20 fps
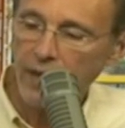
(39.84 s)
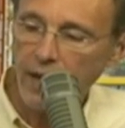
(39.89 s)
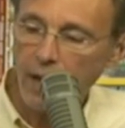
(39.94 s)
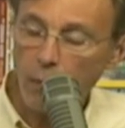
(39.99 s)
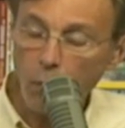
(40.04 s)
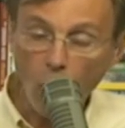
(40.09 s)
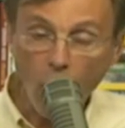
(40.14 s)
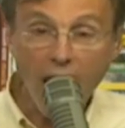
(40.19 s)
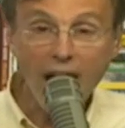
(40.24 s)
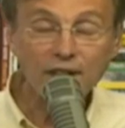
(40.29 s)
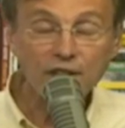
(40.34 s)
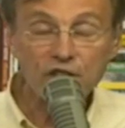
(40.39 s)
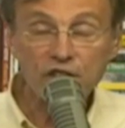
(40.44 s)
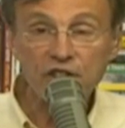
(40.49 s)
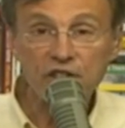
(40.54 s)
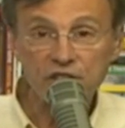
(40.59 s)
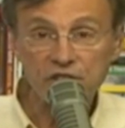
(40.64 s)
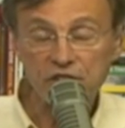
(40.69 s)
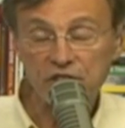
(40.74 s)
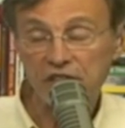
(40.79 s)
I'm
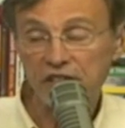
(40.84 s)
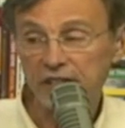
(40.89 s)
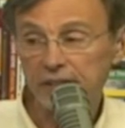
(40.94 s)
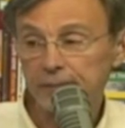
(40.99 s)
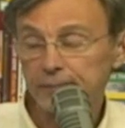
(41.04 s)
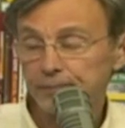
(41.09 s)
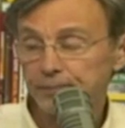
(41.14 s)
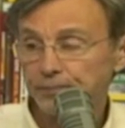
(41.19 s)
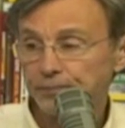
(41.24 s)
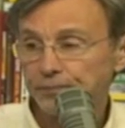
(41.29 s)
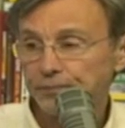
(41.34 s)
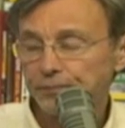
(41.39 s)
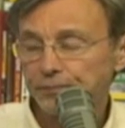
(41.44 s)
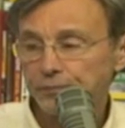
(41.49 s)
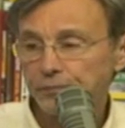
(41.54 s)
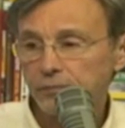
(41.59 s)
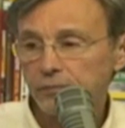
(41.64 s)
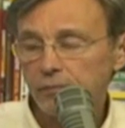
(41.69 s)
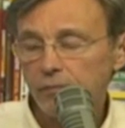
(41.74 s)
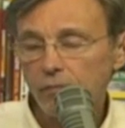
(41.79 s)
watching this thing,
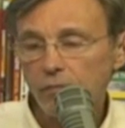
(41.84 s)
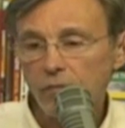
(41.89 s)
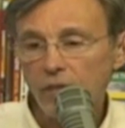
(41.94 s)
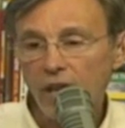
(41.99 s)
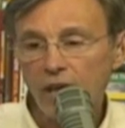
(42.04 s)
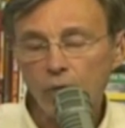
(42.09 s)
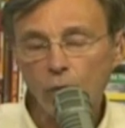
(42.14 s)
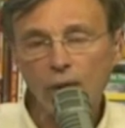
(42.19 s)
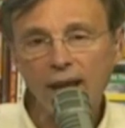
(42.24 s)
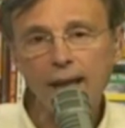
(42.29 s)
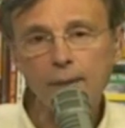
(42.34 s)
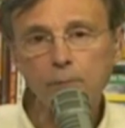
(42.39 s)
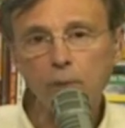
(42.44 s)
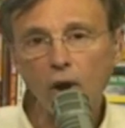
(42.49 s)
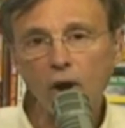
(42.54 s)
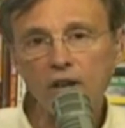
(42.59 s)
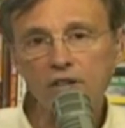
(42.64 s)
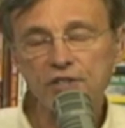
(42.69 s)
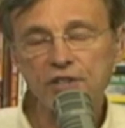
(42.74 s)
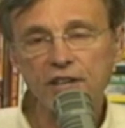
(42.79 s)
and Rand
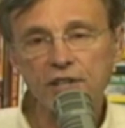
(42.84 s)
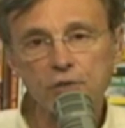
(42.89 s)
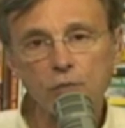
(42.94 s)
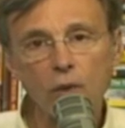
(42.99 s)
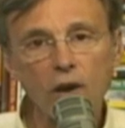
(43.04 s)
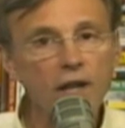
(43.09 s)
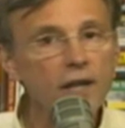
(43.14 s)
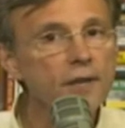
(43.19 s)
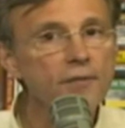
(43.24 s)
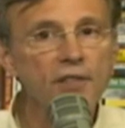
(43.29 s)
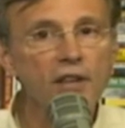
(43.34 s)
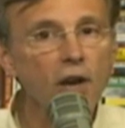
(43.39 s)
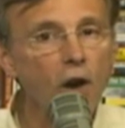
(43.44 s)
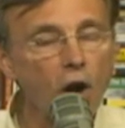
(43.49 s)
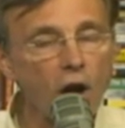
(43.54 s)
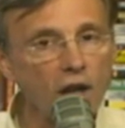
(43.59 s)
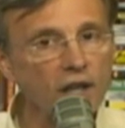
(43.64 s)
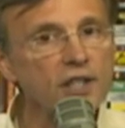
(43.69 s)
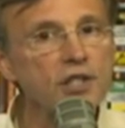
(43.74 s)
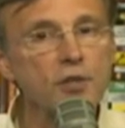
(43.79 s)
Paul says, well, if they
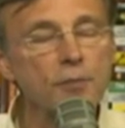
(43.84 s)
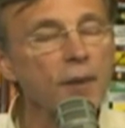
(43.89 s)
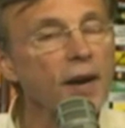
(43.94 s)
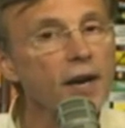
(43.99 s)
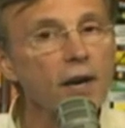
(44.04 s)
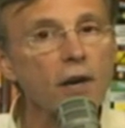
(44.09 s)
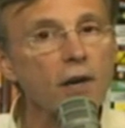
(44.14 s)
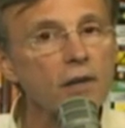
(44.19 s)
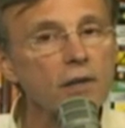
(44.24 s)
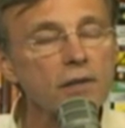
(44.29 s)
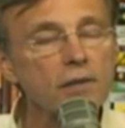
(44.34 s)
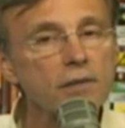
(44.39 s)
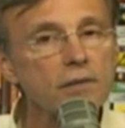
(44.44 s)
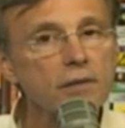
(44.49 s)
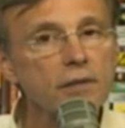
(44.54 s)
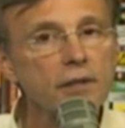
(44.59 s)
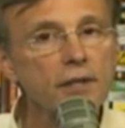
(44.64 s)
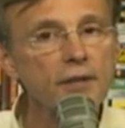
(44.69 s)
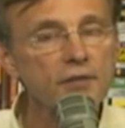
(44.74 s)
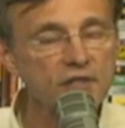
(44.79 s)
all expire,
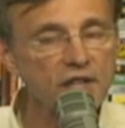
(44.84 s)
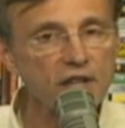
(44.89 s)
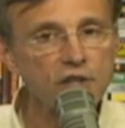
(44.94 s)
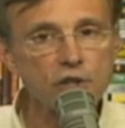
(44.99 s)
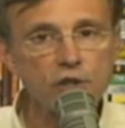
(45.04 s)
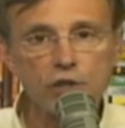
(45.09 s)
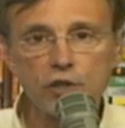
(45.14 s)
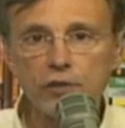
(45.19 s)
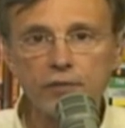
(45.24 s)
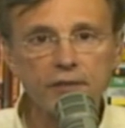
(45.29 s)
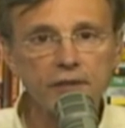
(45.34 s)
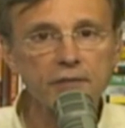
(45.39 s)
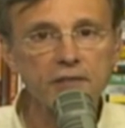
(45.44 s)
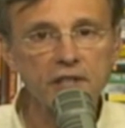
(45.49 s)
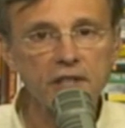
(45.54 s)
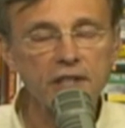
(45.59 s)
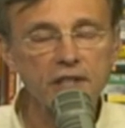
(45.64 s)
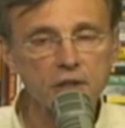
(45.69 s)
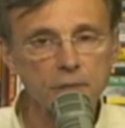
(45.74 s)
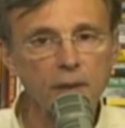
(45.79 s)
if Section two
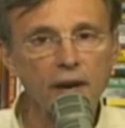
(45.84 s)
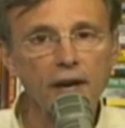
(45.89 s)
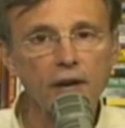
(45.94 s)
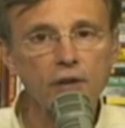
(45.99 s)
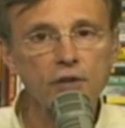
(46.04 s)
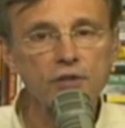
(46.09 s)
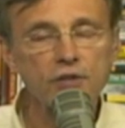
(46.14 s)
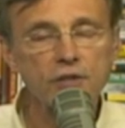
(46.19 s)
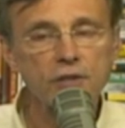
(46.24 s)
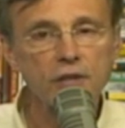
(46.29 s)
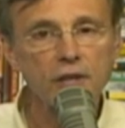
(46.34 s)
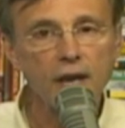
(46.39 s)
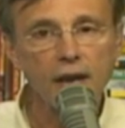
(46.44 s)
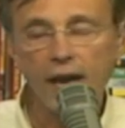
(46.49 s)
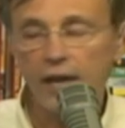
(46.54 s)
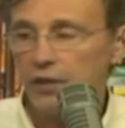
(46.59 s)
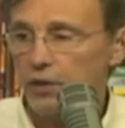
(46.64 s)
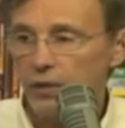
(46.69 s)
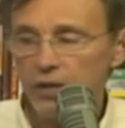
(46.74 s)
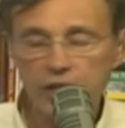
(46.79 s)
fifteen expires,
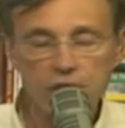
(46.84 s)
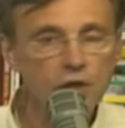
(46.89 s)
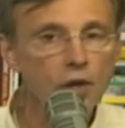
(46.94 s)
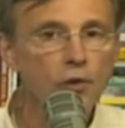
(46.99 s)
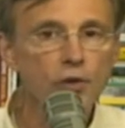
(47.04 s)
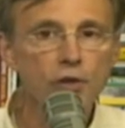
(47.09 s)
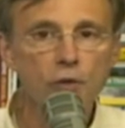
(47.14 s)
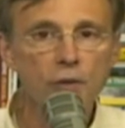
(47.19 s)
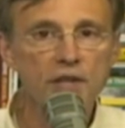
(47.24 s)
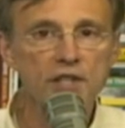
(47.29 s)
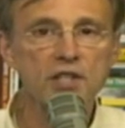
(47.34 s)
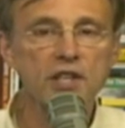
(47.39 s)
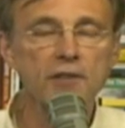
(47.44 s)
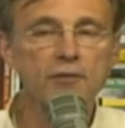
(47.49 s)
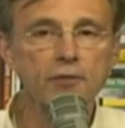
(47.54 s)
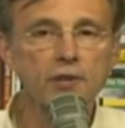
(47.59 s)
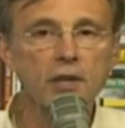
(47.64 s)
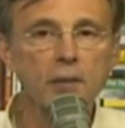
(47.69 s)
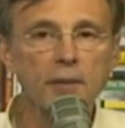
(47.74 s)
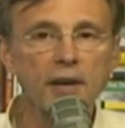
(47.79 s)
and there is no U S A
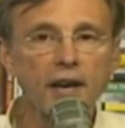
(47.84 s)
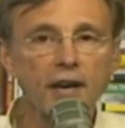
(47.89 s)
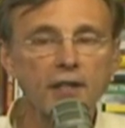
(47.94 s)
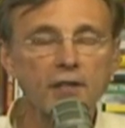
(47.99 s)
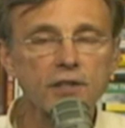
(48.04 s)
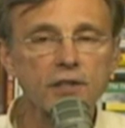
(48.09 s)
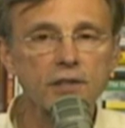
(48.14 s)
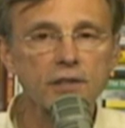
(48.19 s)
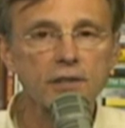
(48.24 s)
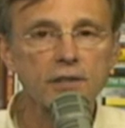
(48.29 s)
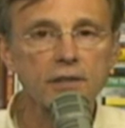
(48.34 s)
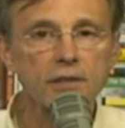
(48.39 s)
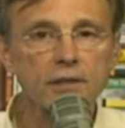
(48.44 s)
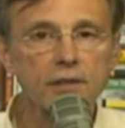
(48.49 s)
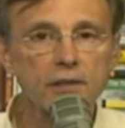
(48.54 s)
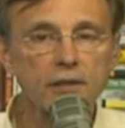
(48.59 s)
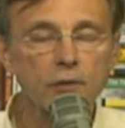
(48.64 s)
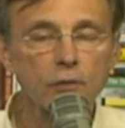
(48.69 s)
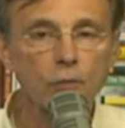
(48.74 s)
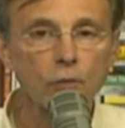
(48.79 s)
Freedom Act,
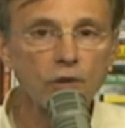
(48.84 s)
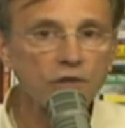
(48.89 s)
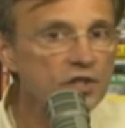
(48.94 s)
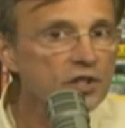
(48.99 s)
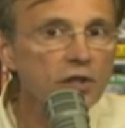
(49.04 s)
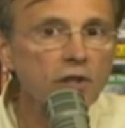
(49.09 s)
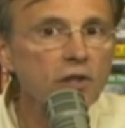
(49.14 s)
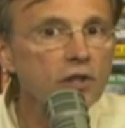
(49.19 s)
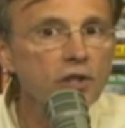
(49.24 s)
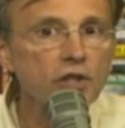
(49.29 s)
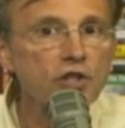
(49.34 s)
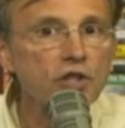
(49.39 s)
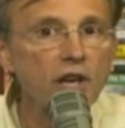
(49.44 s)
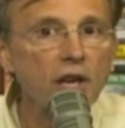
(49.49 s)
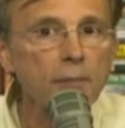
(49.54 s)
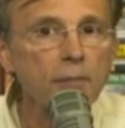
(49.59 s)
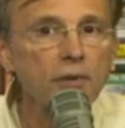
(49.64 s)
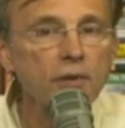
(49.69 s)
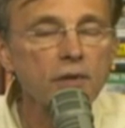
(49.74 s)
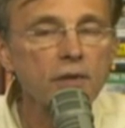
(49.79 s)
we're still in good
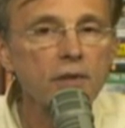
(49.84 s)
shape.